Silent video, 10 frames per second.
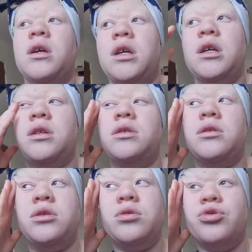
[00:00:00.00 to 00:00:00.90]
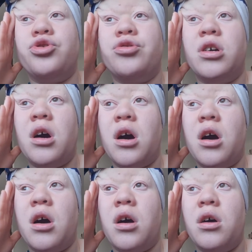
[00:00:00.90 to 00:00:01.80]
can, you know,
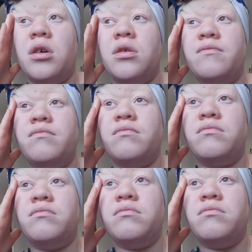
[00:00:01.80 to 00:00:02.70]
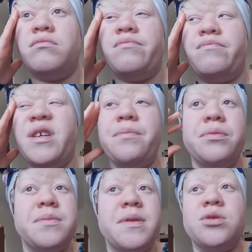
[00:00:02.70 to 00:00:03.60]
trigger
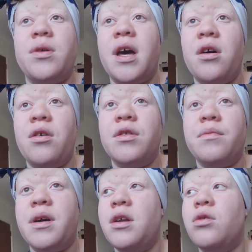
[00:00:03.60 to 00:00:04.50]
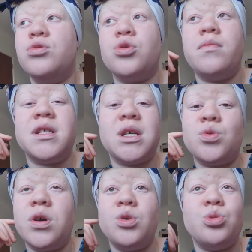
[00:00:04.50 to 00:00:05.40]
people's mental health, but it also matters
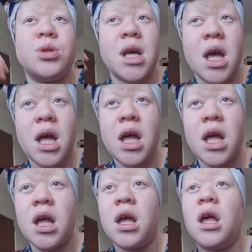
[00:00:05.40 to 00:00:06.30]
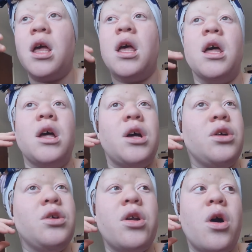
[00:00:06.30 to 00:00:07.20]
what you say,
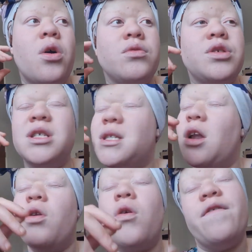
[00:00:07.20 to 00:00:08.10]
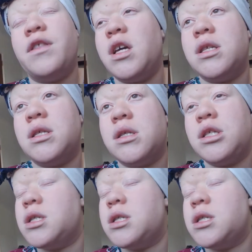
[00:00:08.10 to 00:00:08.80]
you know, just a lot of things